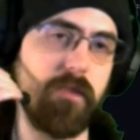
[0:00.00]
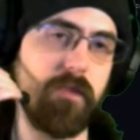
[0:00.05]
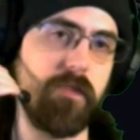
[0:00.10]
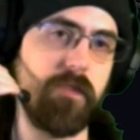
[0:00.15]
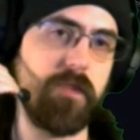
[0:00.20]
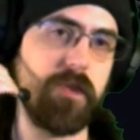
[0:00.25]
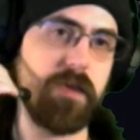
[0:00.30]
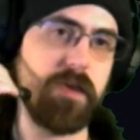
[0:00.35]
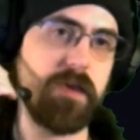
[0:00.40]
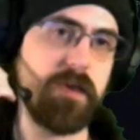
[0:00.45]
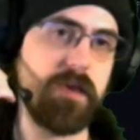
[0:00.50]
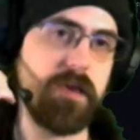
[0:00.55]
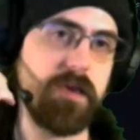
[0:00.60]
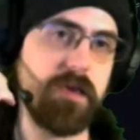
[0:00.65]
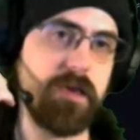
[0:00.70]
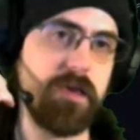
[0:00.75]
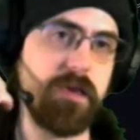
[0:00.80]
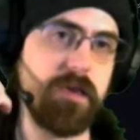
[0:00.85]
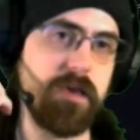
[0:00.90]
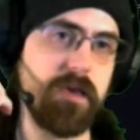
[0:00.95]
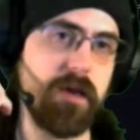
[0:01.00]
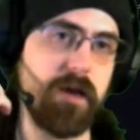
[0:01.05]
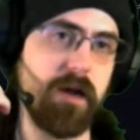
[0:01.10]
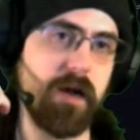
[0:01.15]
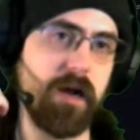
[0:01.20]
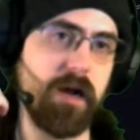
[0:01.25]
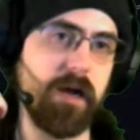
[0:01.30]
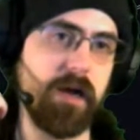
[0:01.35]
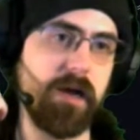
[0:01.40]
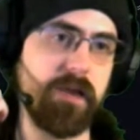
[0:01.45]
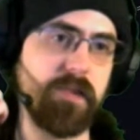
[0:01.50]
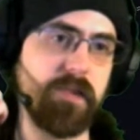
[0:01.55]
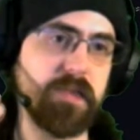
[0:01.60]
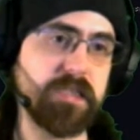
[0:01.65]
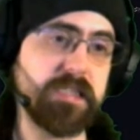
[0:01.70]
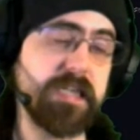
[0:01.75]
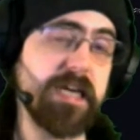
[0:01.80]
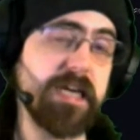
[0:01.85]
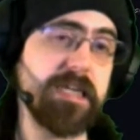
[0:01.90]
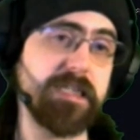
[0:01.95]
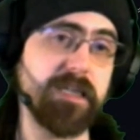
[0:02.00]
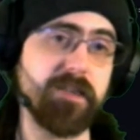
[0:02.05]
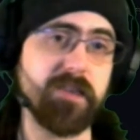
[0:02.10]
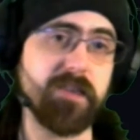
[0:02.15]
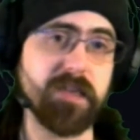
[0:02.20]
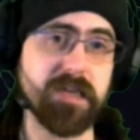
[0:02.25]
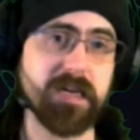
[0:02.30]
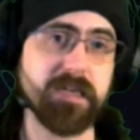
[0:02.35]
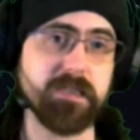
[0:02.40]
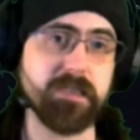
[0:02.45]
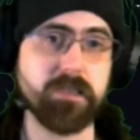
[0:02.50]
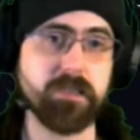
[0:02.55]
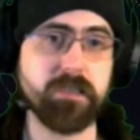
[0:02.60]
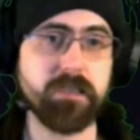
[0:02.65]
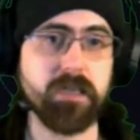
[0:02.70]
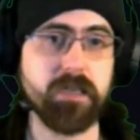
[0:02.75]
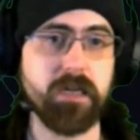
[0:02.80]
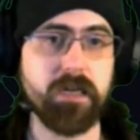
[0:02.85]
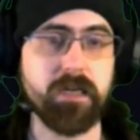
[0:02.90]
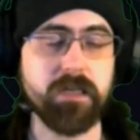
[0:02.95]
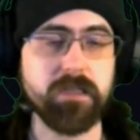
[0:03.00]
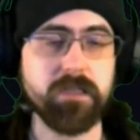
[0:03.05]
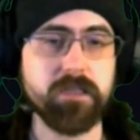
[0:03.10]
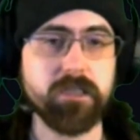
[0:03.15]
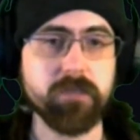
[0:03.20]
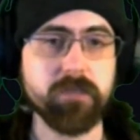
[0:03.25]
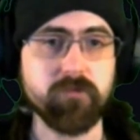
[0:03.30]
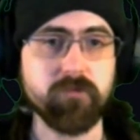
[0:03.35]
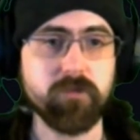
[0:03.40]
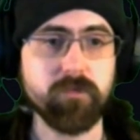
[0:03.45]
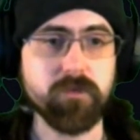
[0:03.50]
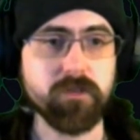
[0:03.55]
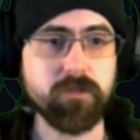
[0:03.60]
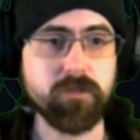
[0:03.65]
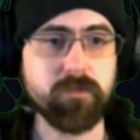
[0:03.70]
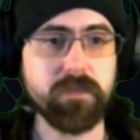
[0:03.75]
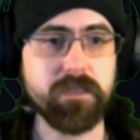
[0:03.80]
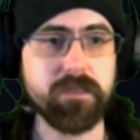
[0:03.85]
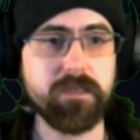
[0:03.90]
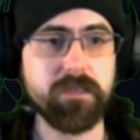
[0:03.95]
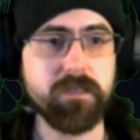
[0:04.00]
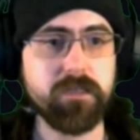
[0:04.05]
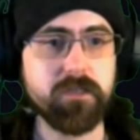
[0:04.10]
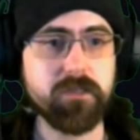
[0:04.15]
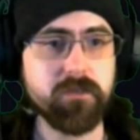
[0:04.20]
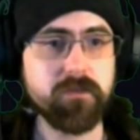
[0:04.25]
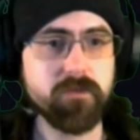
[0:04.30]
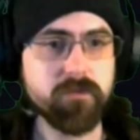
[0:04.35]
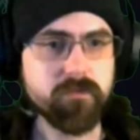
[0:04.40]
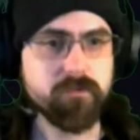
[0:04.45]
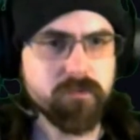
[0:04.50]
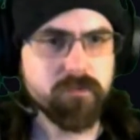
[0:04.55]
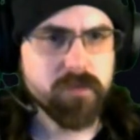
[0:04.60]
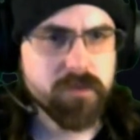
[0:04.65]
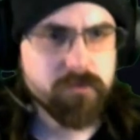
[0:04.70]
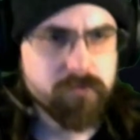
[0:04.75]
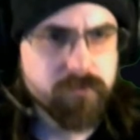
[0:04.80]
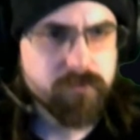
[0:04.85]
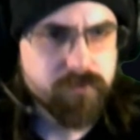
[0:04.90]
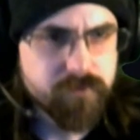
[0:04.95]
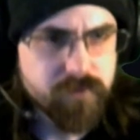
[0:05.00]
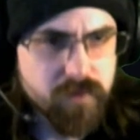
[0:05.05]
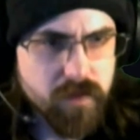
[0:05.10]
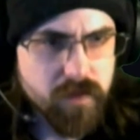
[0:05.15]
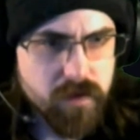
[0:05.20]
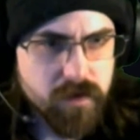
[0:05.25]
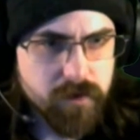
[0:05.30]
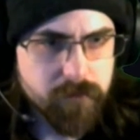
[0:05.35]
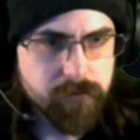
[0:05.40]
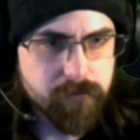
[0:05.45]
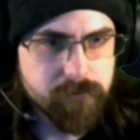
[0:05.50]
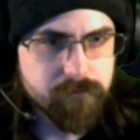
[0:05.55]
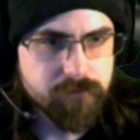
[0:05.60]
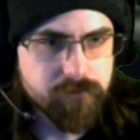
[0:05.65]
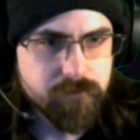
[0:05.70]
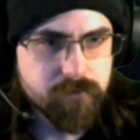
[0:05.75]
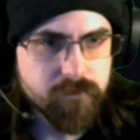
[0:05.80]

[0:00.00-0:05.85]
The the state I think has some responsibility to. Wait, um,